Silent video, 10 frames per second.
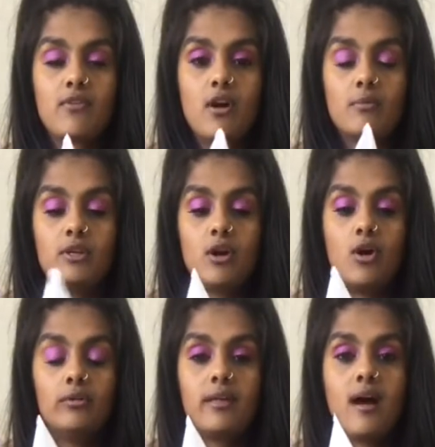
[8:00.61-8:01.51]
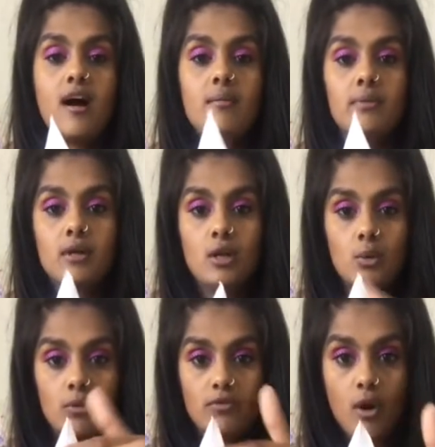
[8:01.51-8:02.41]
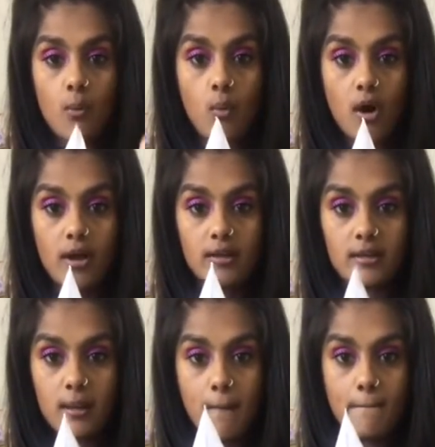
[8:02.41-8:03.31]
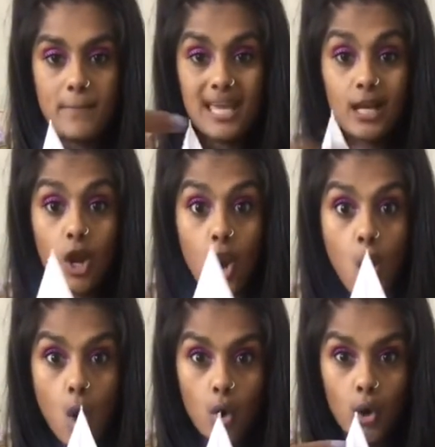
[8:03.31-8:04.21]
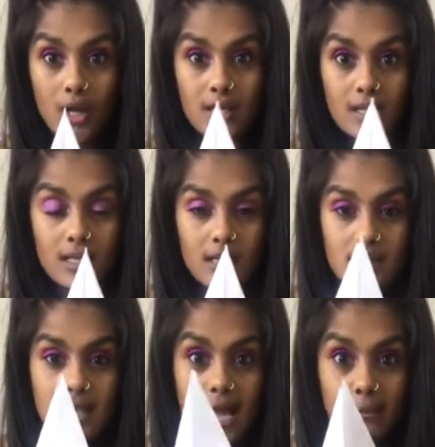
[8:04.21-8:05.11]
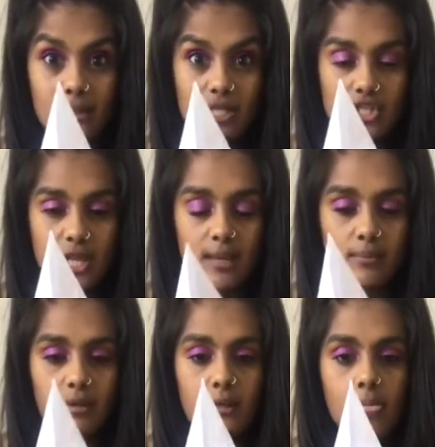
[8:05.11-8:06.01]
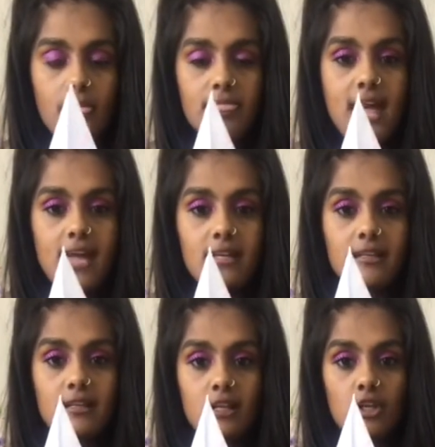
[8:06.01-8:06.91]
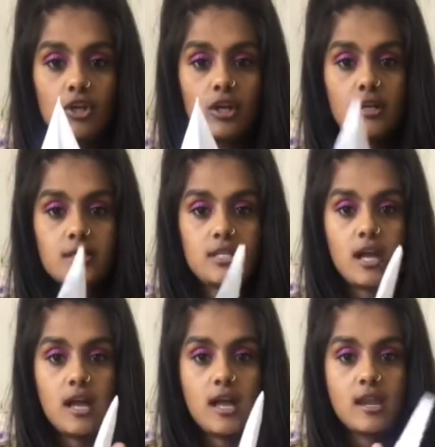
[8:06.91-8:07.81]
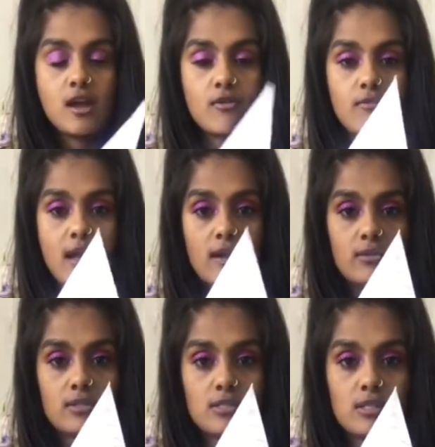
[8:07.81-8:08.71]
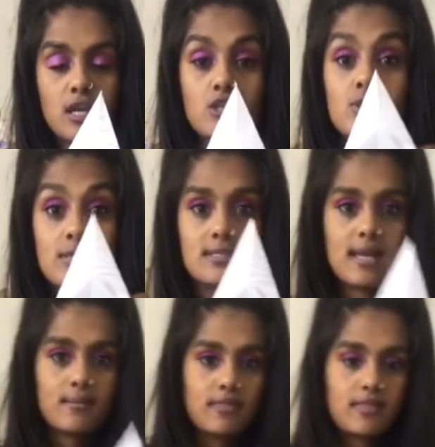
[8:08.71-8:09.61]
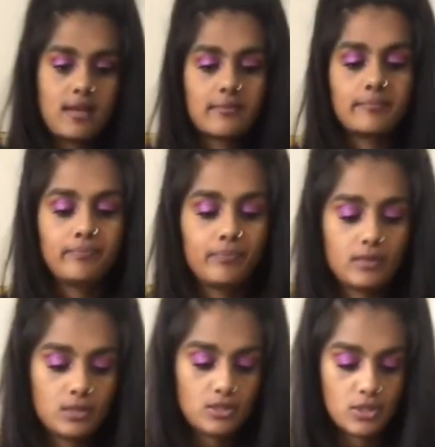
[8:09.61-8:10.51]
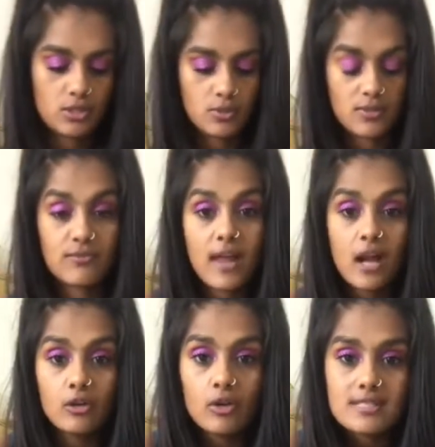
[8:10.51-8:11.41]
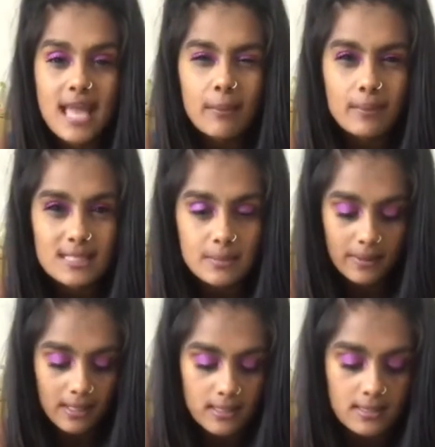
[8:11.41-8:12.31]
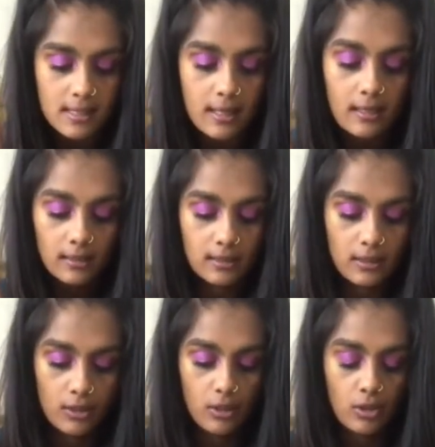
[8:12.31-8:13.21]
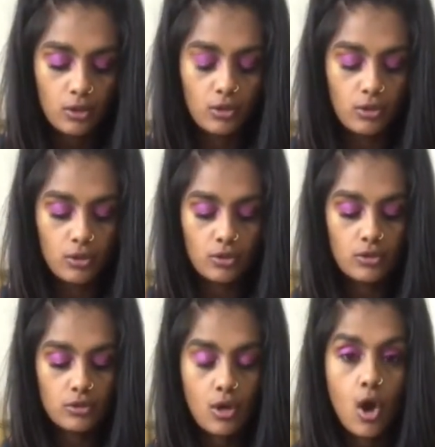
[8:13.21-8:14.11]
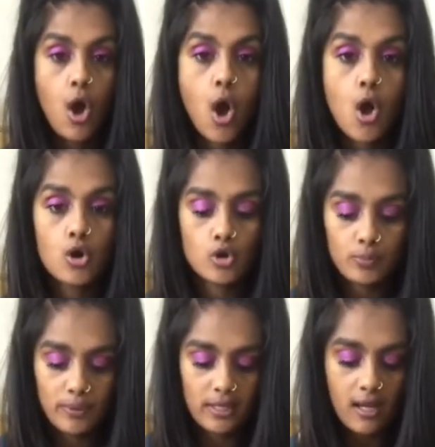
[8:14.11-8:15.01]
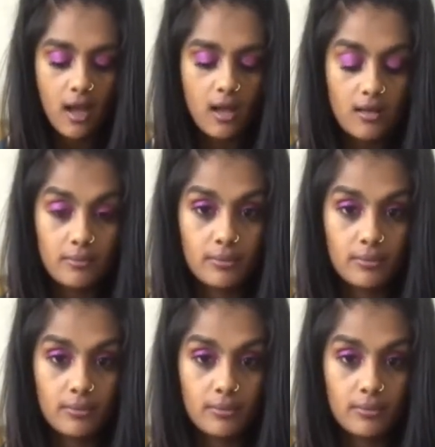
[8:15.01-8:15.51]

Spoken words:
got, when you hold that up, we've got one big long diamond shape. Then we're going to turn it around and do the same thing. So it's flat on your table, it's a bit easier. You open it up,